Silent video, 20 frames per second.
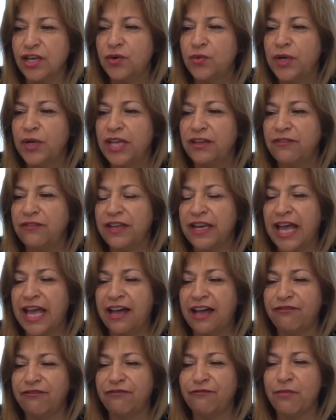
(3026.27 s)
We even
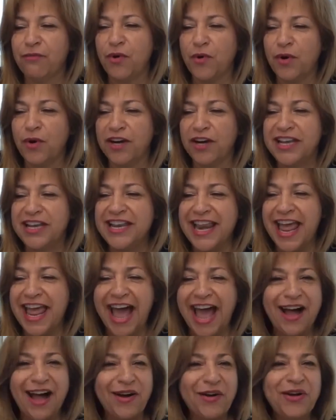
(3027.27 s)
have more
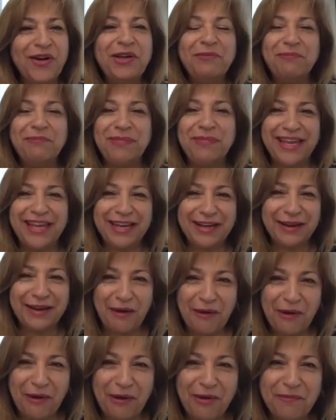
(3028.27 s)
now
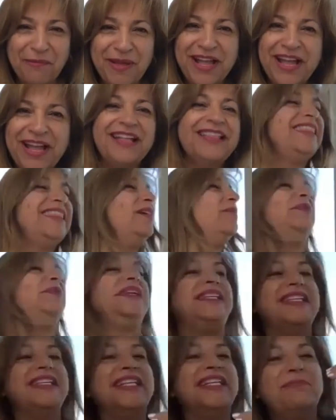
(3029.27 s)
being home
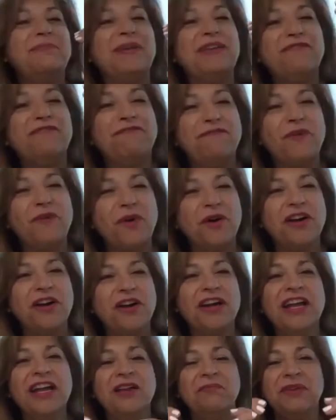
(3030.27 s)
than we did
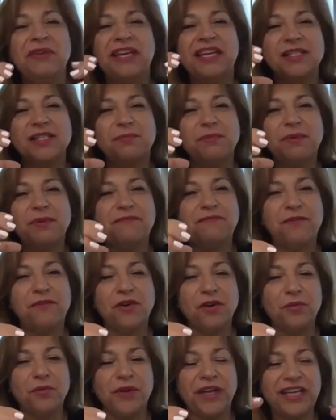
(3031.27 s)
before, because
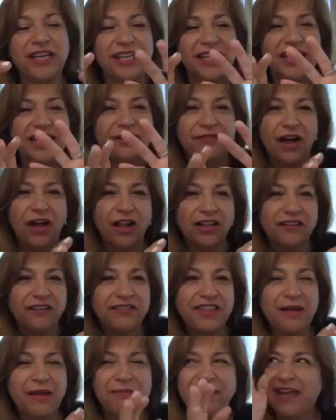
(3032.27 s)
before we could leave all of
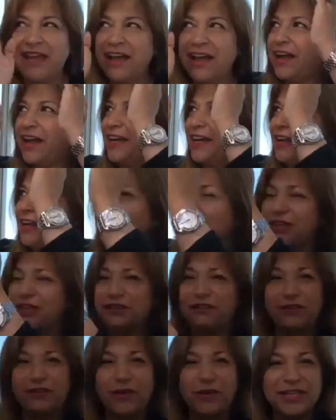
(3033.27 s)
that behind and only
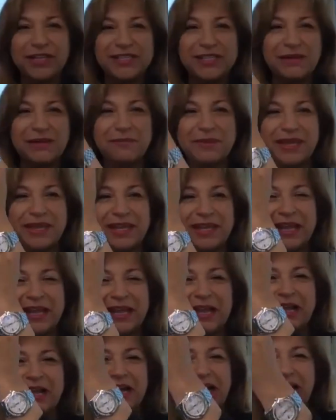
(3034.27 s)
focus on being
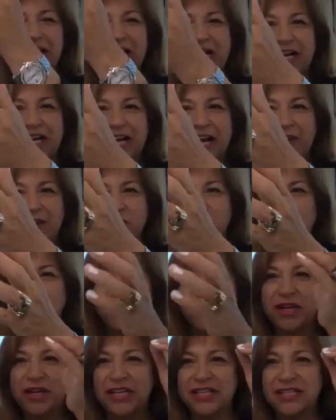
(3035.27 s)
at
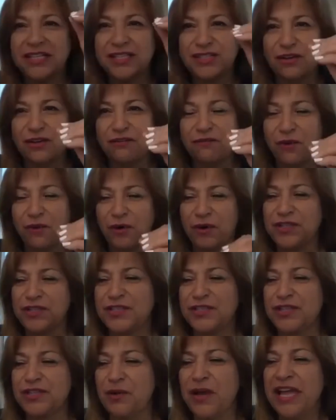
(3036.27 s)
work and so forth.
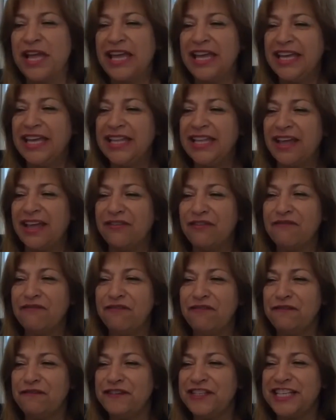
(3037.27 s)
So
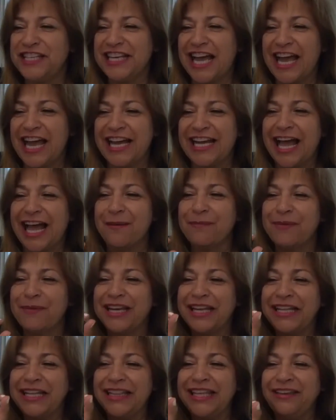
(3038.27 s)
11:59, I'm going
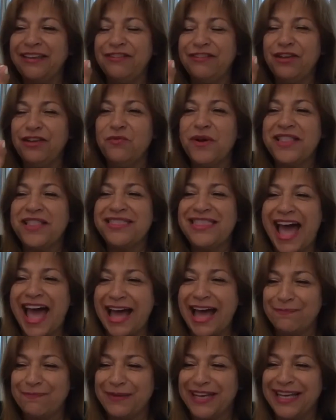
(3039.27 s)
to leave you with
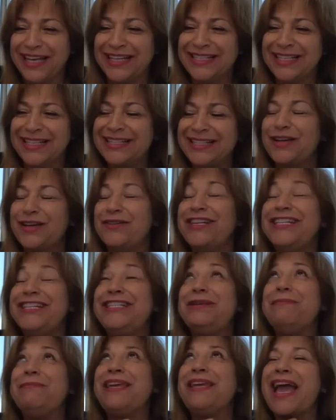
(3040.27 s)
that because it's going
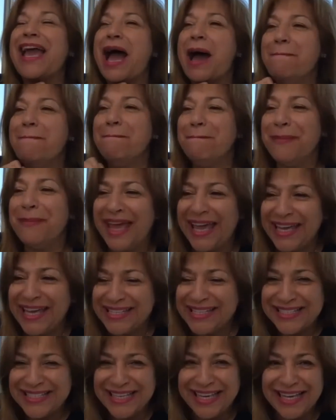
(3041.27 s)
to be
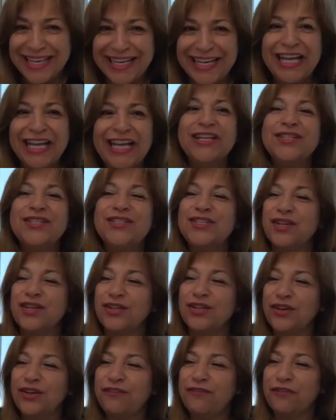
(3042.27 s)
amazing. So
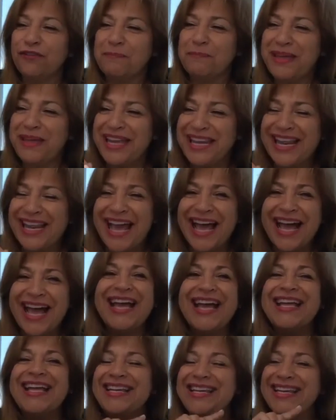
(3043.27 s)
look for Mina
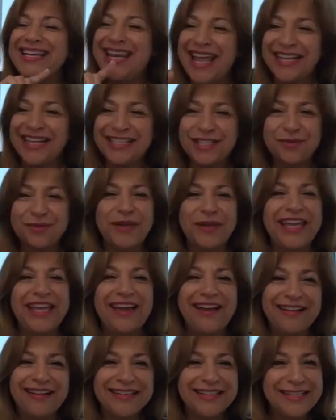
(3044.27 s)
next week
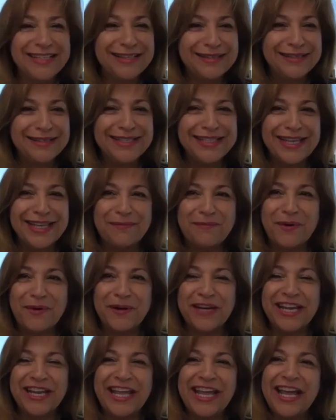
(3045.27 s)
on Tuesday
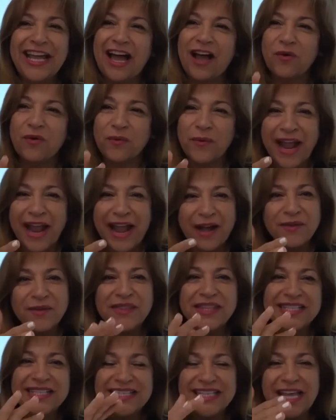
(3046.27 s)
morning around
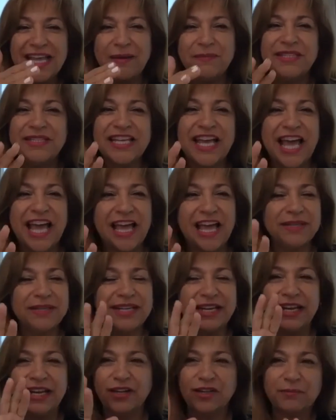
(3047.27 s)
the same time.
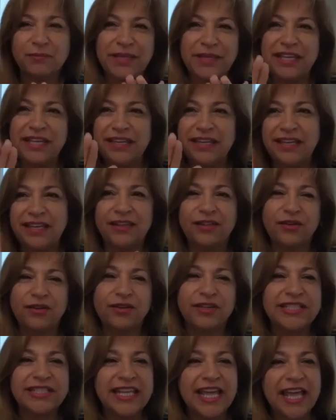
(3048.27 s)
It'll be
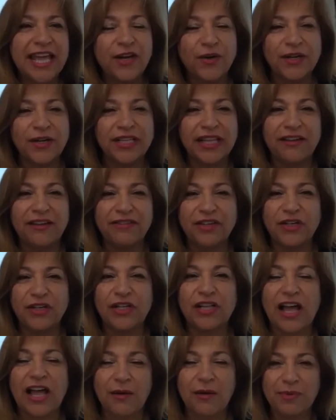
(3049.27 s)
either 10 or 11
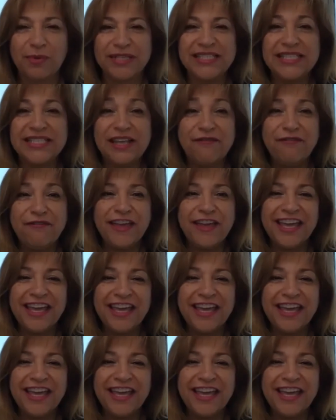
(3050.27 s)
o'clock Pacific.